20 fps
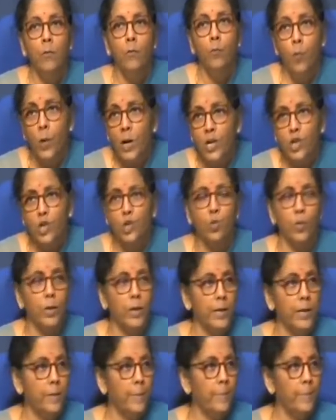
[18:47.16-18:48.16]

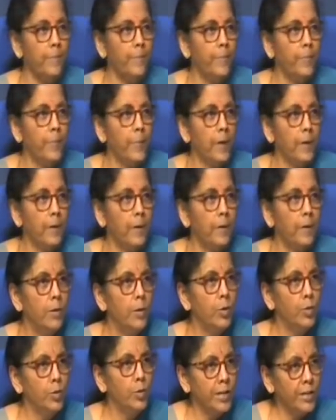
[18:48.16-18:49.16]
virtually
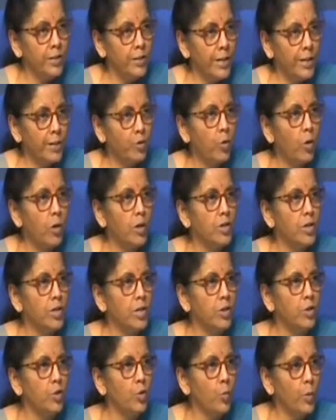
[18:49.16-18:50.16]
using
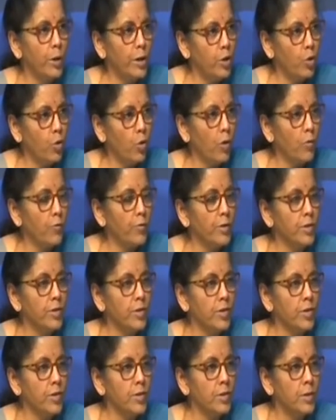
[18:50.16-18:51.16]
technology through video
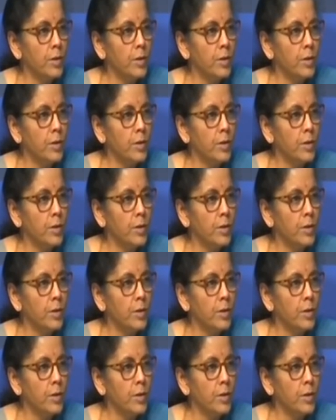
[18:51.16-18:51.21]
conferences,